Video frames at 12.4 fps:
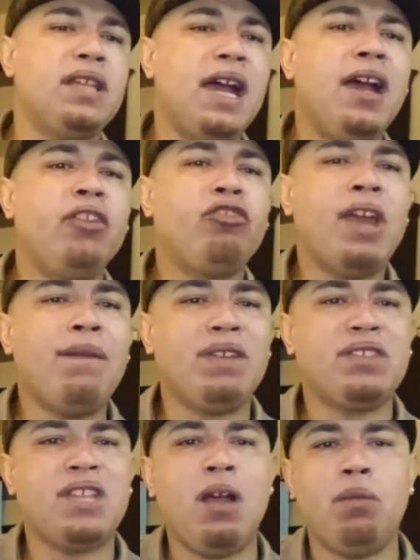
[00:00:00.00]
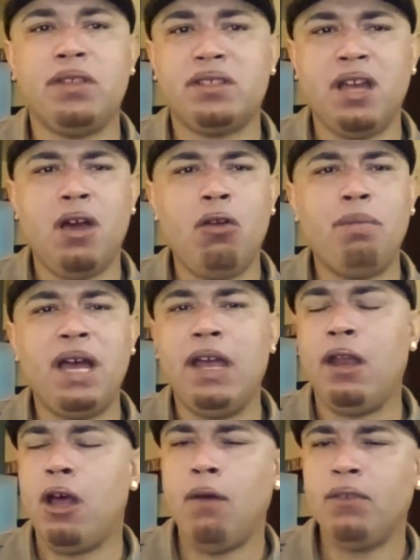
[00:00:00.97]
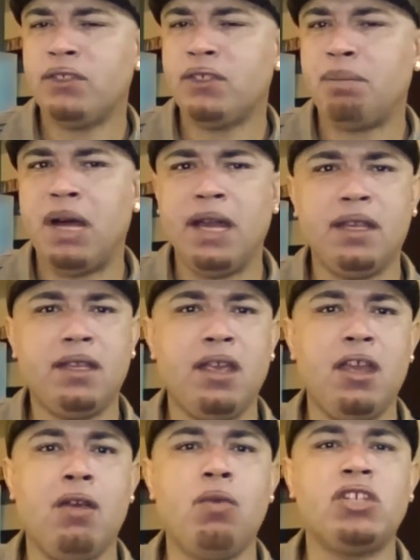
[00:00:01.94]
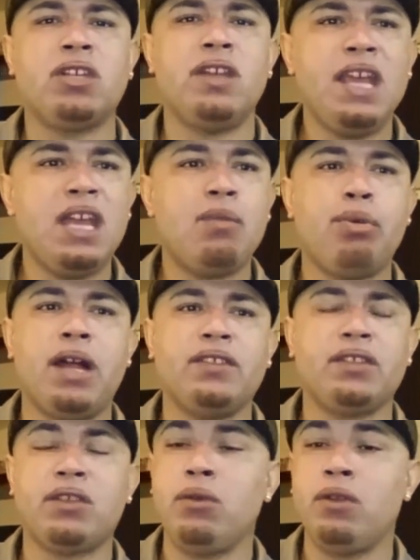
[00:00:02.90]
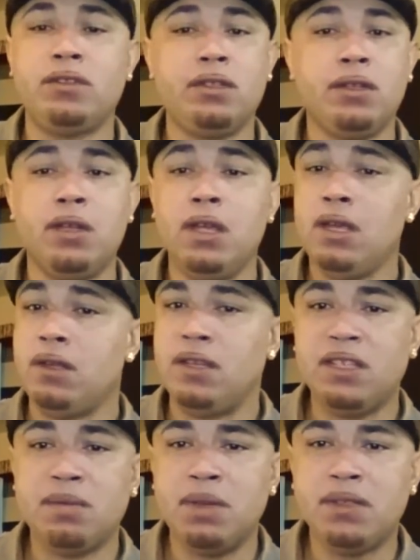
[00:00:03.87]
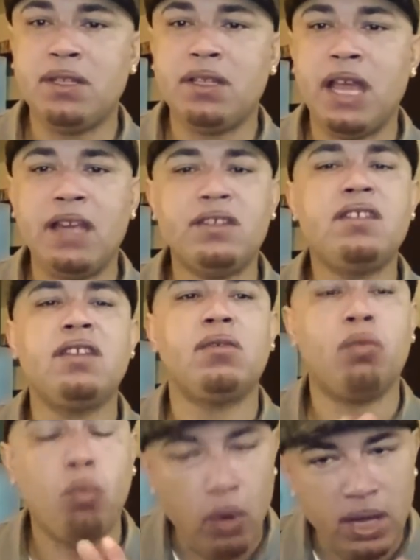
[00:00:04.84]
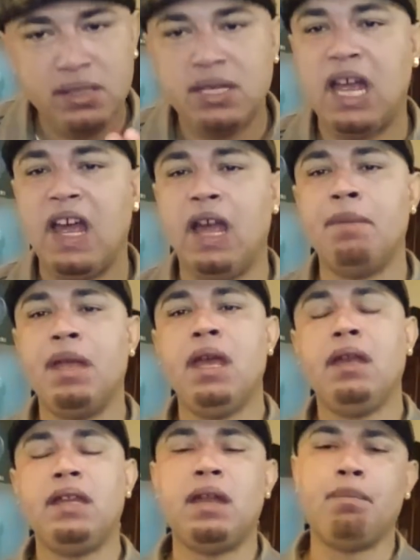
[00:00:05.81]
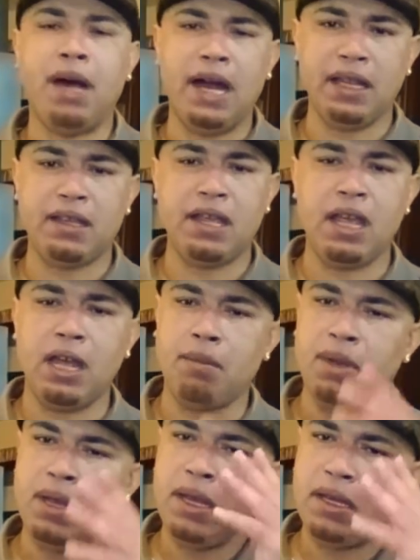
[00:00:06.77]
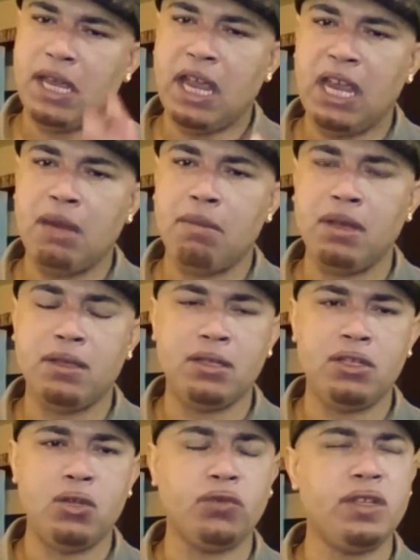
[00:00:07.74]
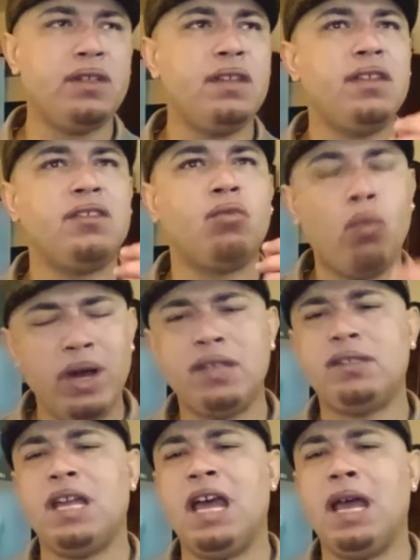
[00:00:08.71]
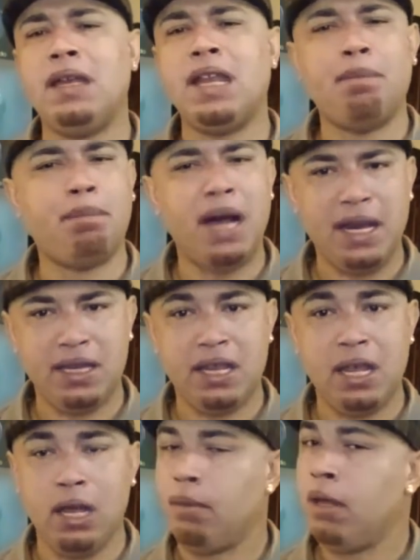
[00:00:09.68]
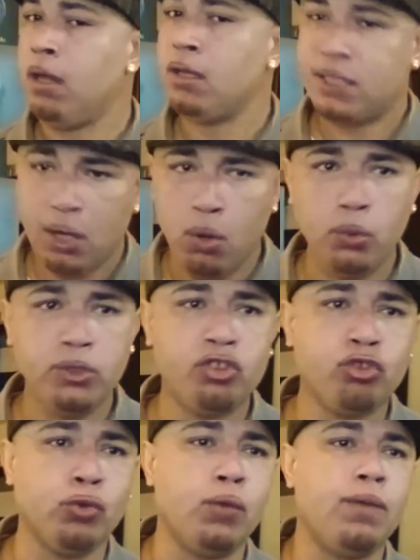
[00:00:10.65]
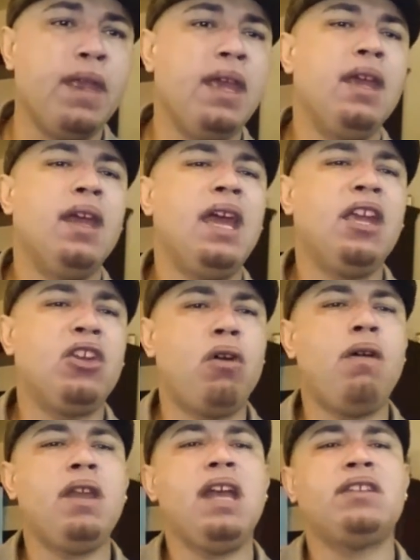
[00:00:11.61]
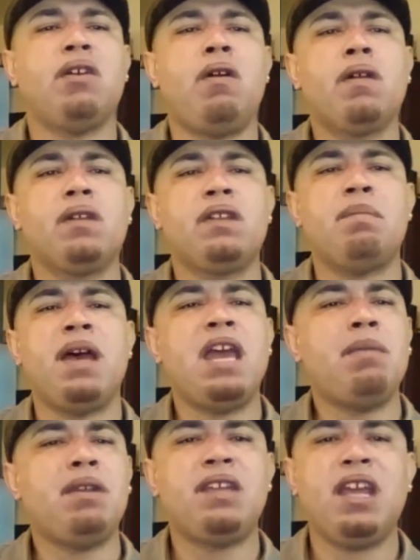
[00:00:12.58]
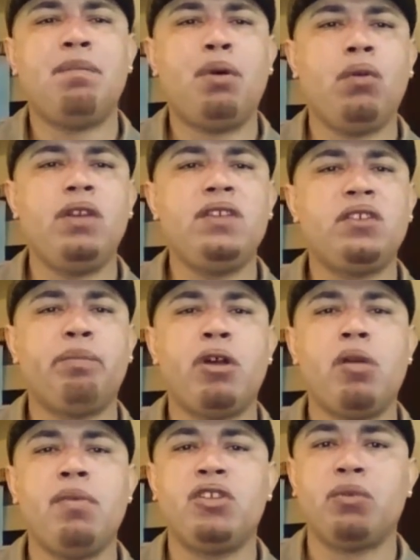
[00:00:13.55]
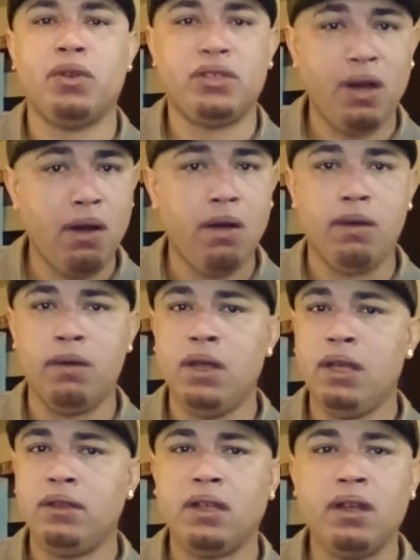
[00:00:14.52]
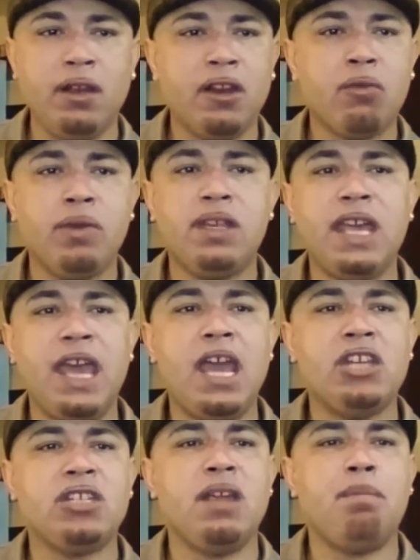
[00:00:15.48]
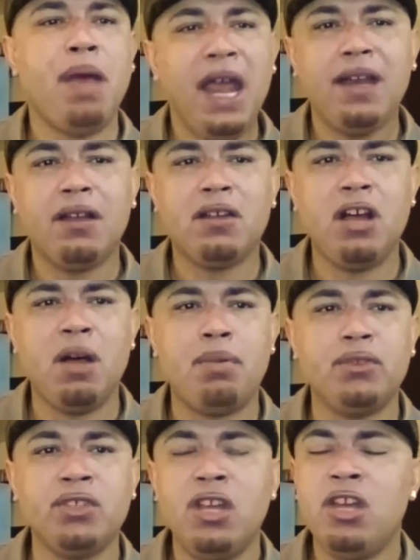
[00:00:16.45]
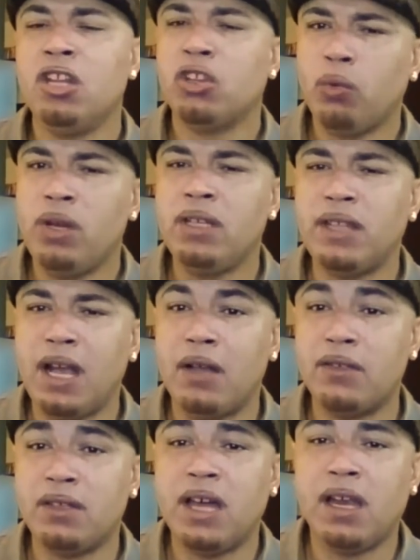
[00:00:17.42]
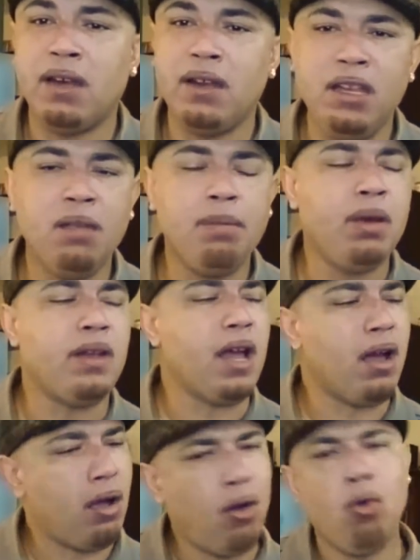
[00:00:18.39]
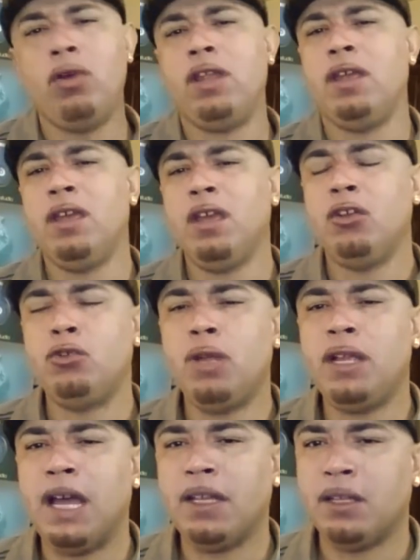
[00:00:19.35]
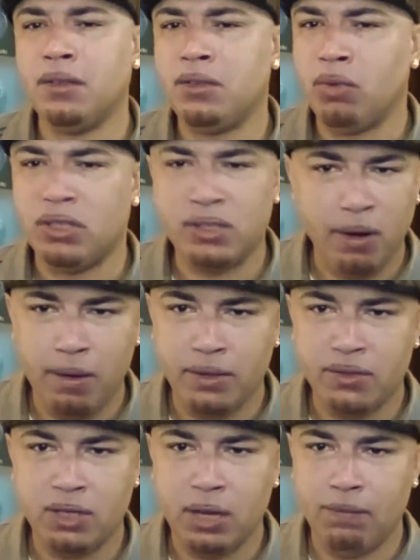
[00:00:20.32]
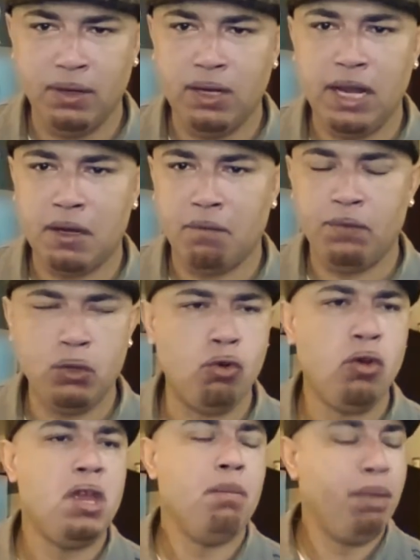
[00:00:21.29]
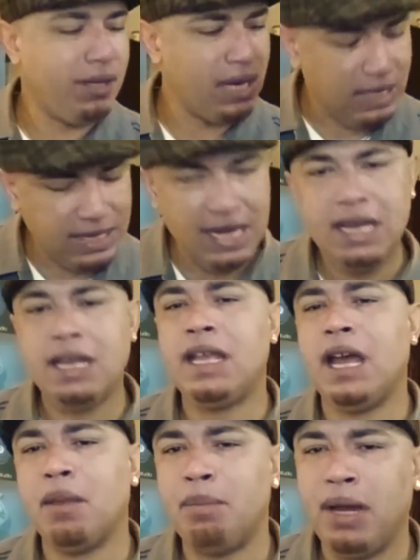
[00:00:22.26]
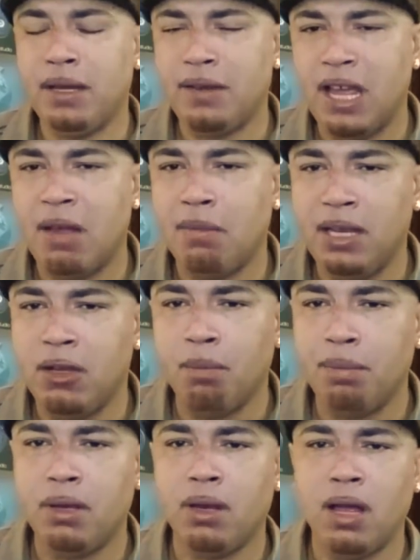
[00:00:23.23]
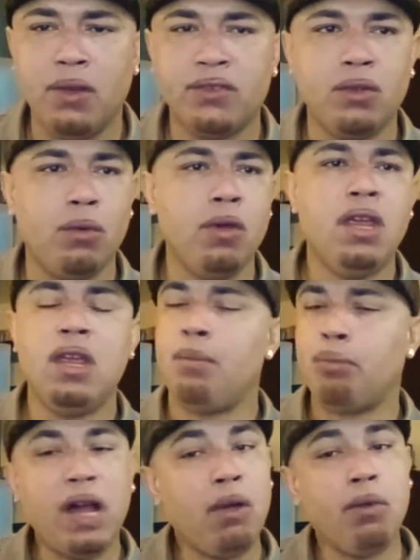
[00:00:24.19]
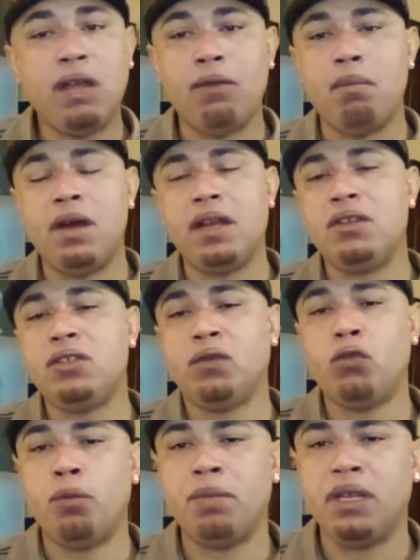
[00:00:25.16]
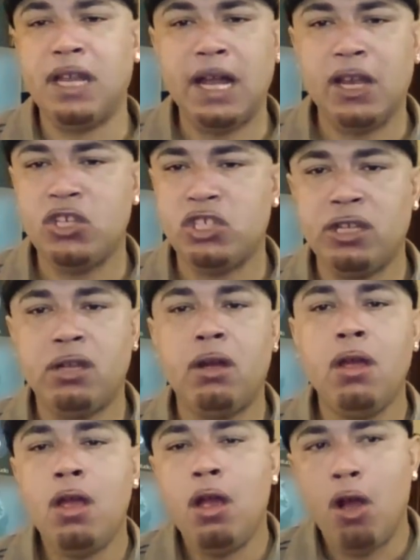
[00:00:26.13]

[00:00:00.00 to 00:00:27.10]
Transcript: entire traffic stop was caught by an officer's body cam, which led prosecutors to dismiss the case. This is one time that body cam came into use. This is one time that body cam told the truth a court has ordered the Miami Dade Police Department to return the glittery cash and pay the couples $3,000 legal bill. Not only do they got to return the stuff and look like a fool, but they, then they got to pay the damn legal bill also and probably whatever money it took for them to get out of jail